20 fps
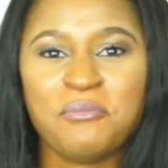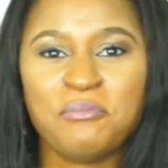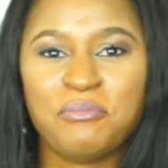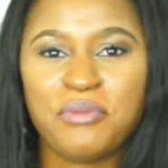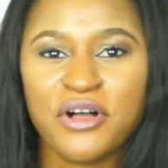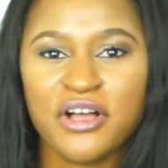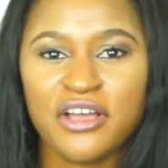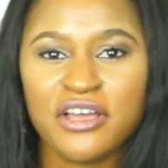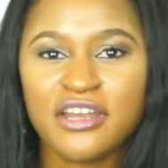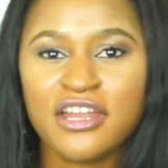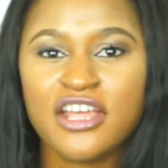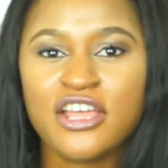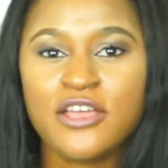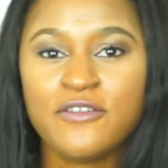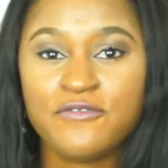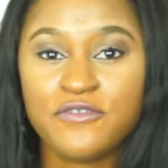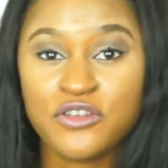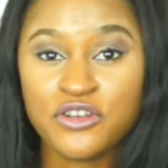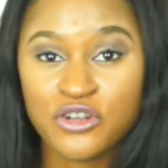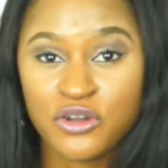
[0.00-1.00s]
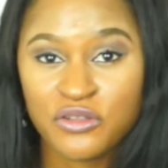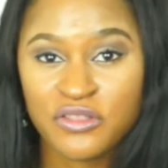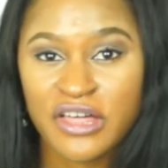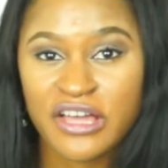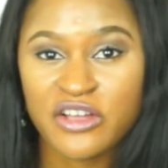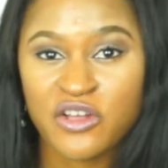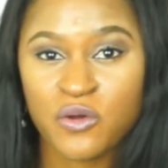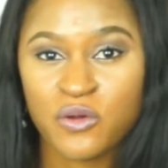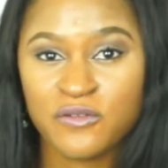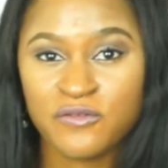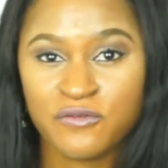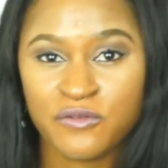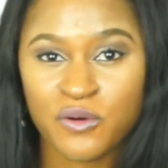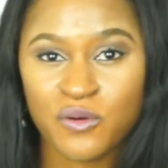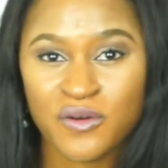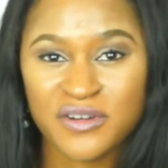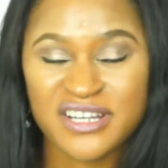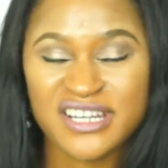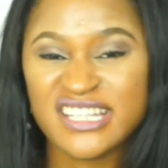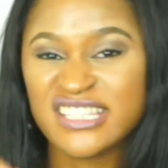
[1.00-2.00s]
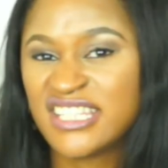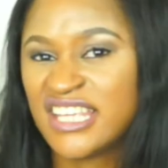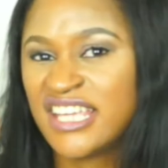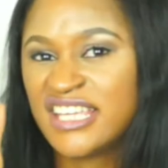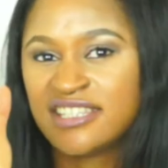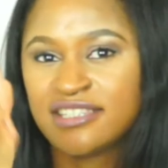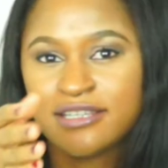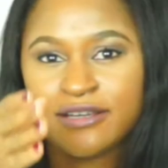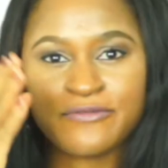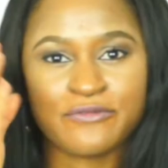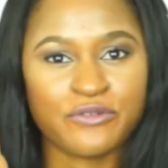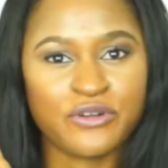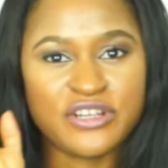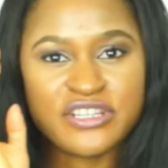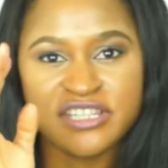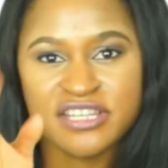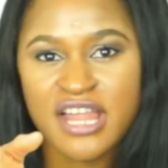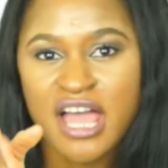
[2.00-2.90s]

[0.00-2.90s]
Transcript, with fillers: But if you know that going forward, and it's easier for you to